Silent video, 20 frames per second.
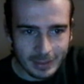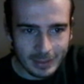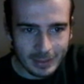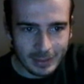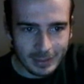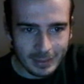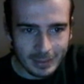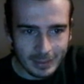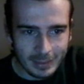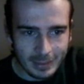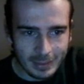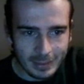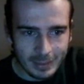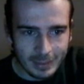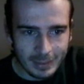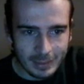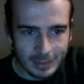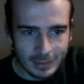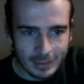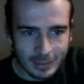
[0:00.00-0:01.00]

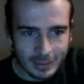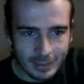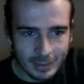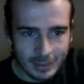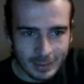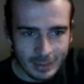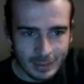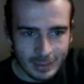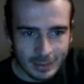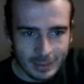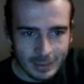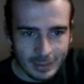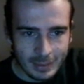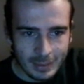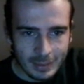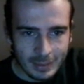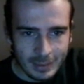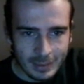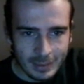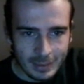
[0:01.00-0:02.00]

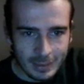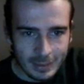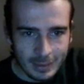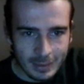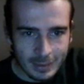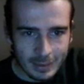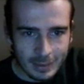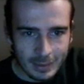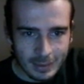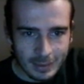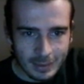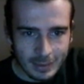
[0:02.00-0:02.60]
[no speech]